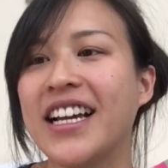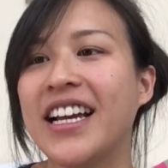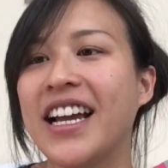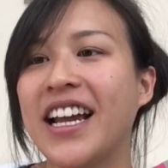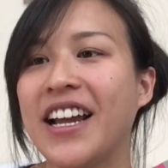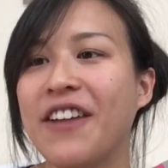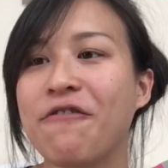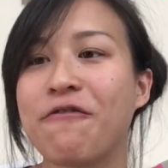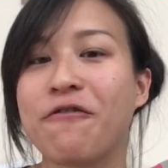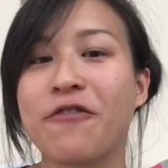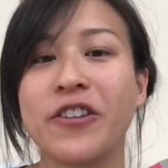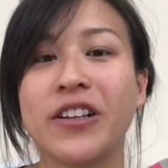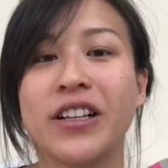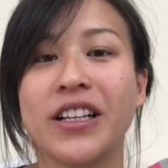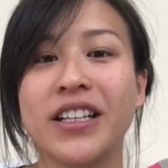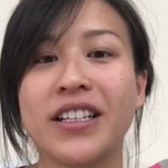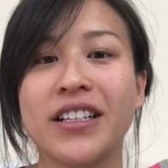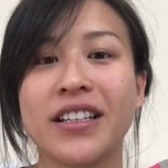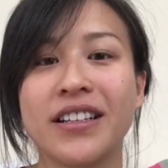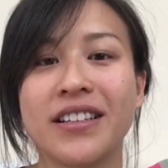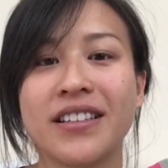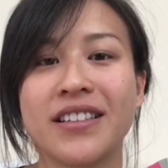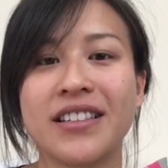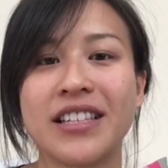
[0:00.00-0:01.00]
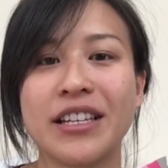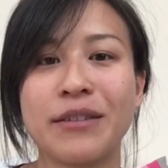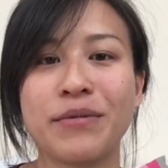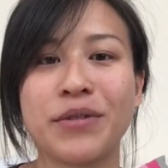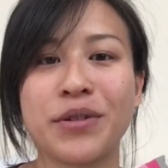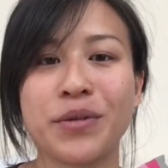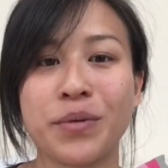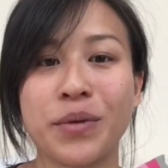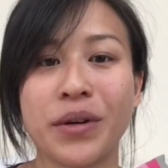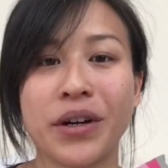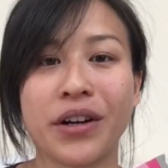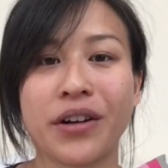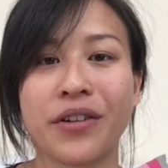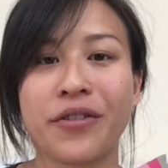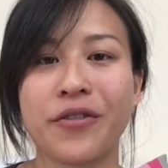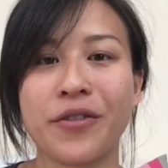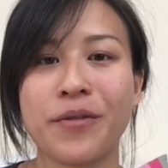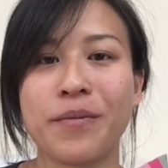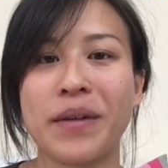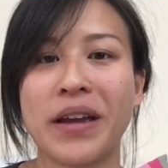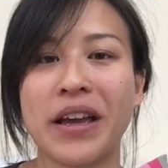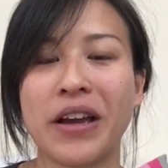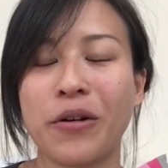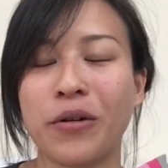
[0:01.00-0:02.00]
it really does seem to work for
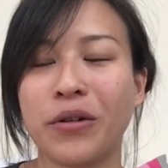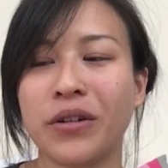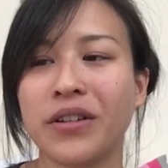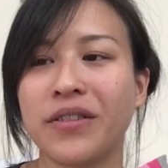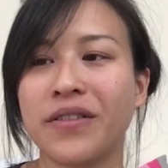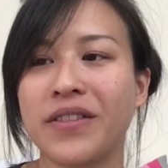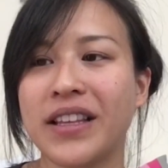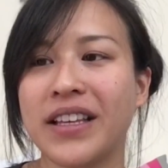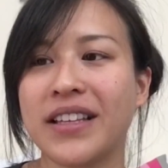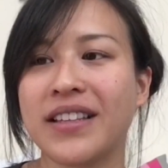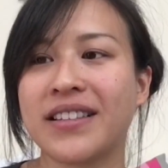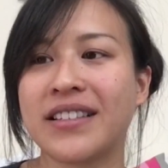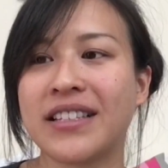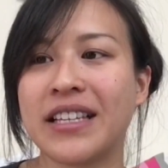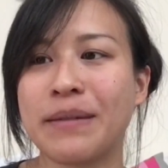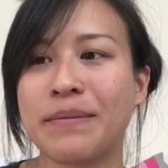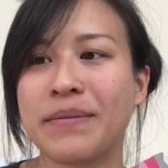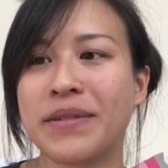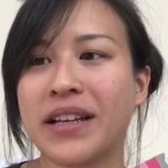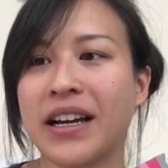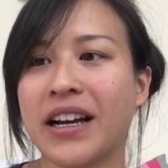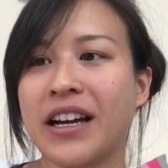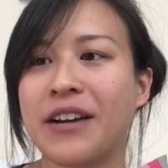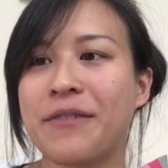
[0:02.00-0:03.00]
me, all of these tips.